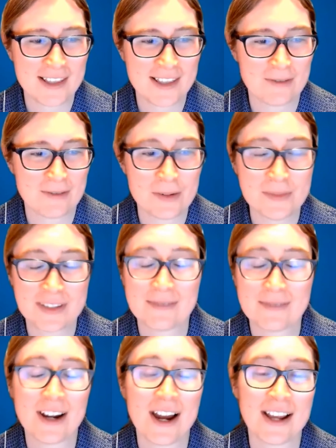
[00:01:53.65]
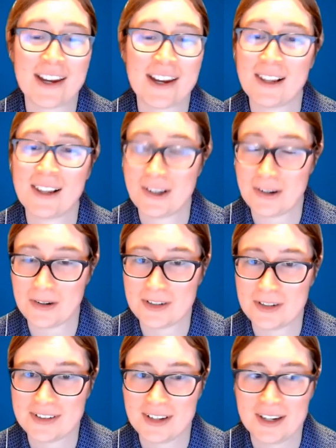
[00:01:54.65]
The rooms have not yet
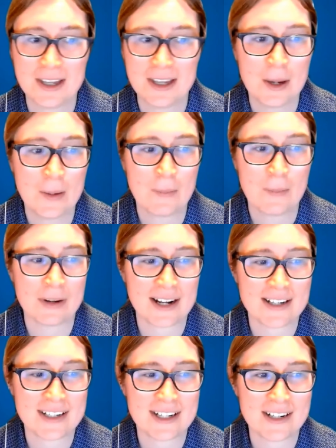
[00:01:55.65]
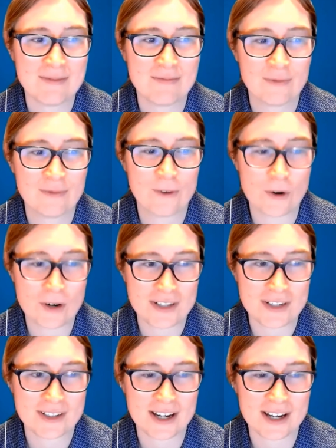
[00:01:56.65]
closed, but I did
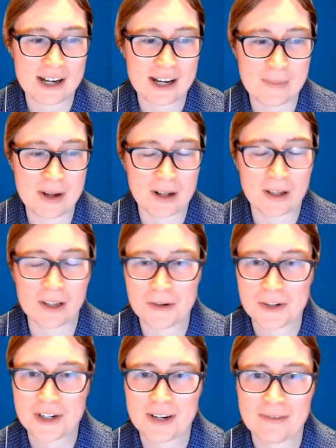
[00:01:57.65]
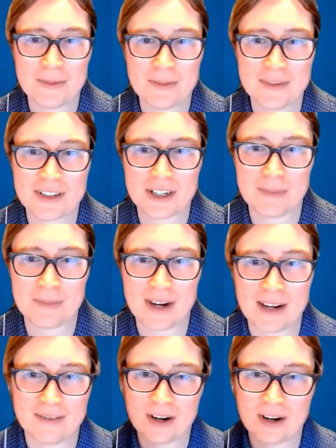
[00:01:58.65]
force a closure of them, so you might
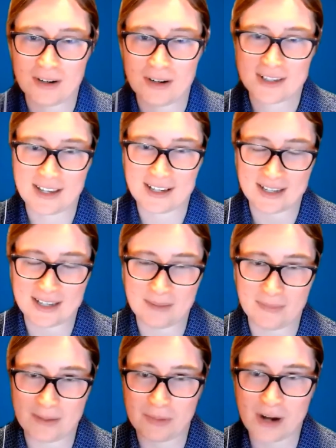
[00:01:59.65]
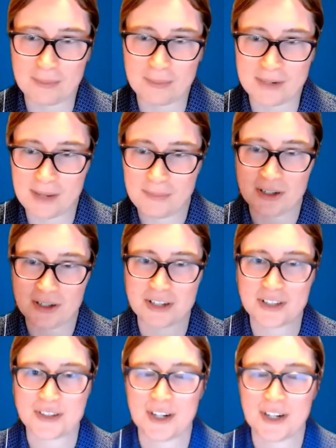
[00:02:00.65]
have noticed like something popped up in your
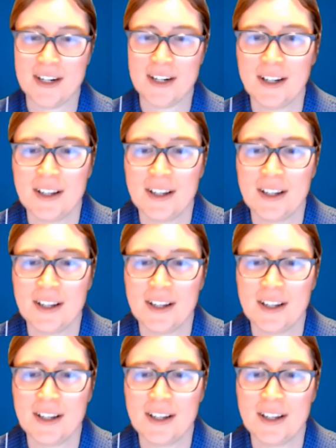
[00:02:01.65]
screen.